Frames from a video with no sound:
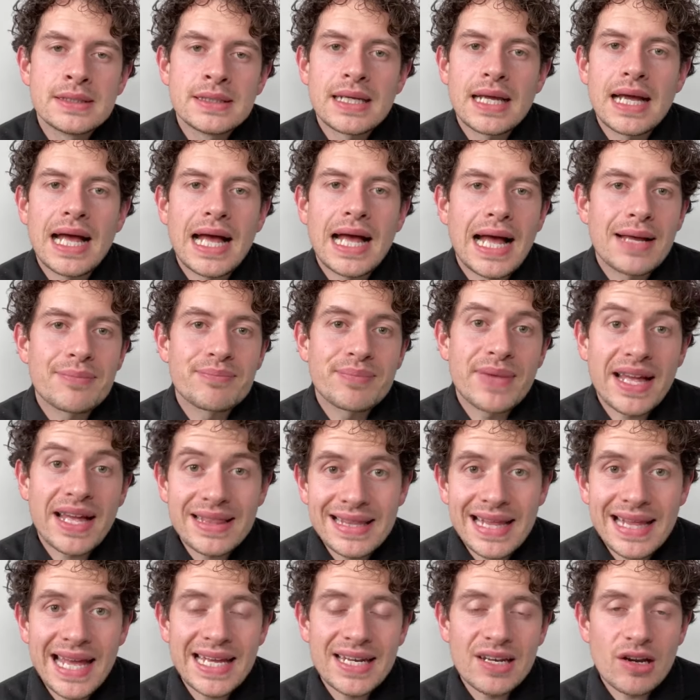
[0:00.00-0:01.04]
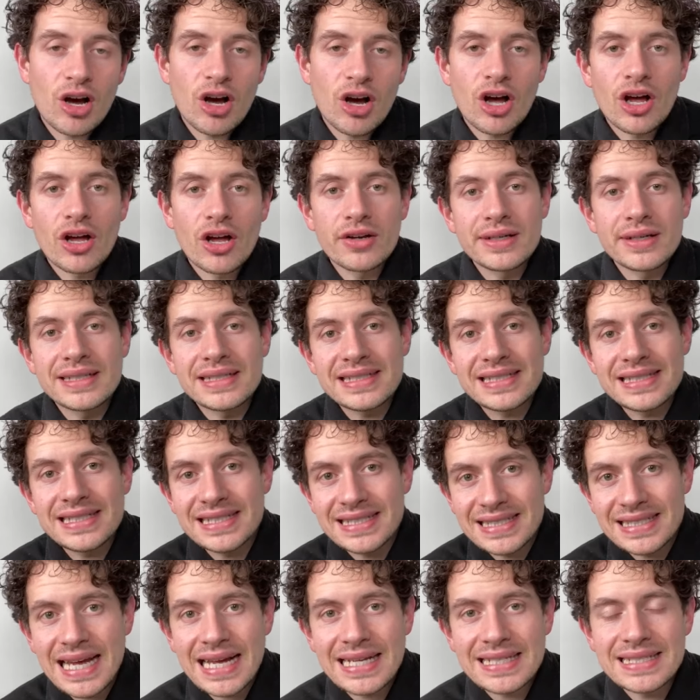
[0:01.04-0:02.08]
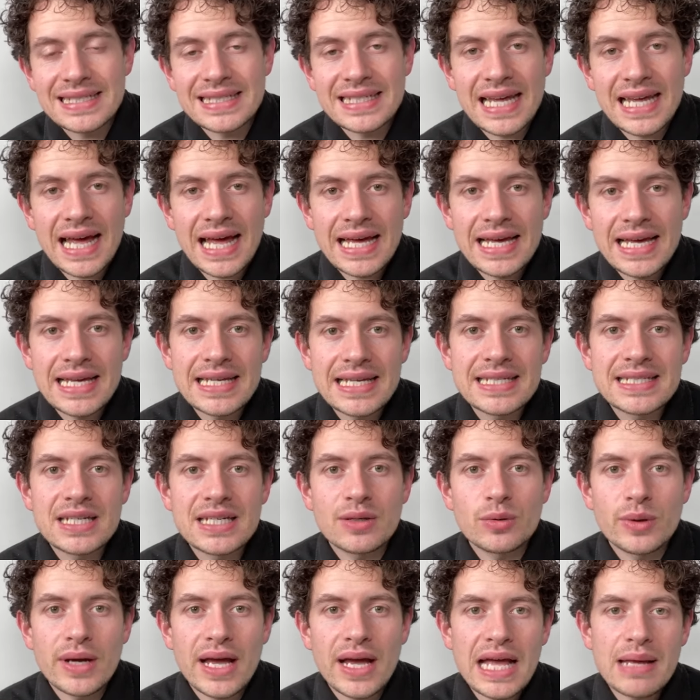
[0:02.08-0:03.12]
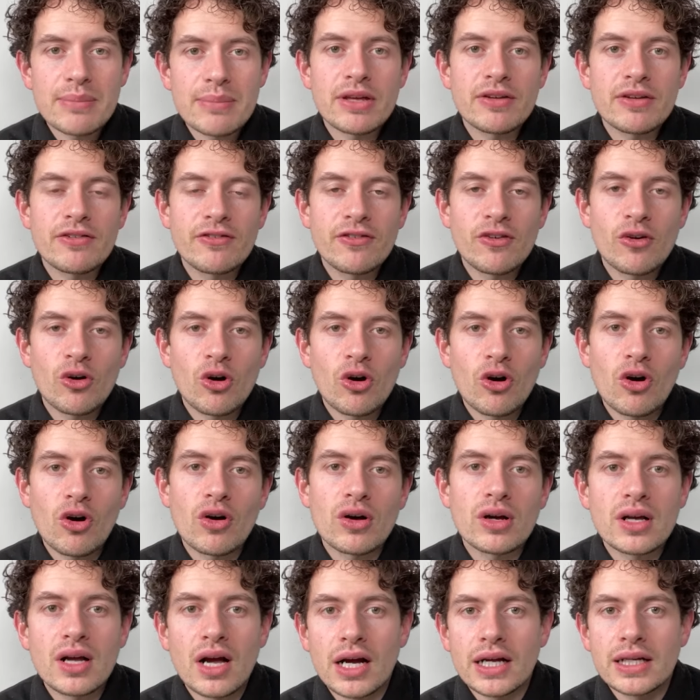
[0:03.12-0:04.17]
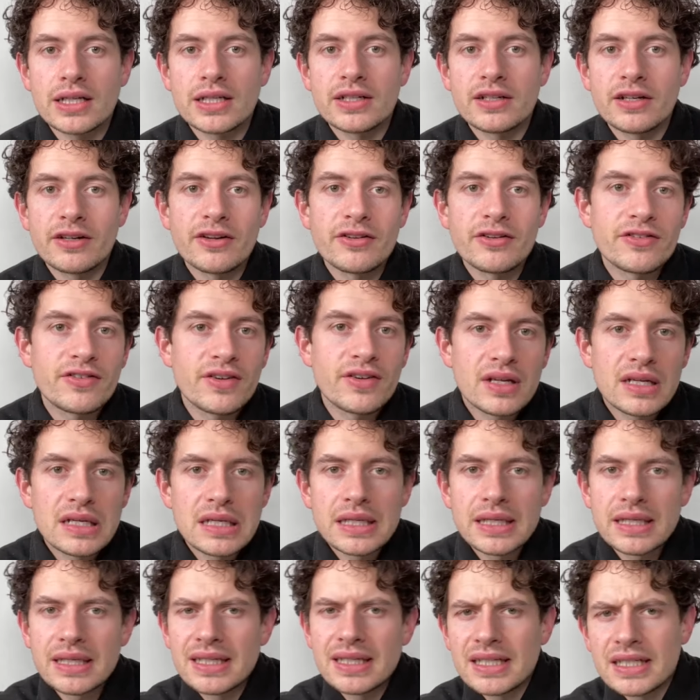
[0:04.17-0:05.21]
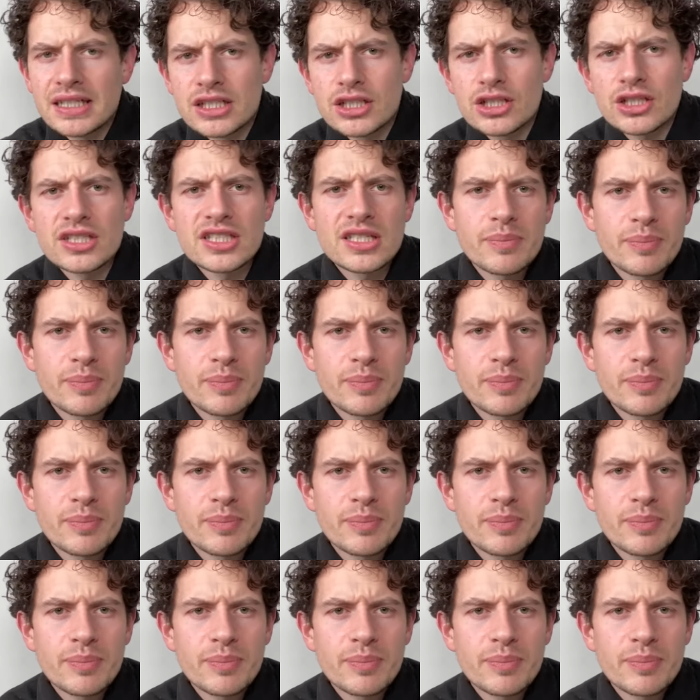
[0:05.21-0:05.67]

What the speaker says: And then on Saturdays, we're aiming for kind of just a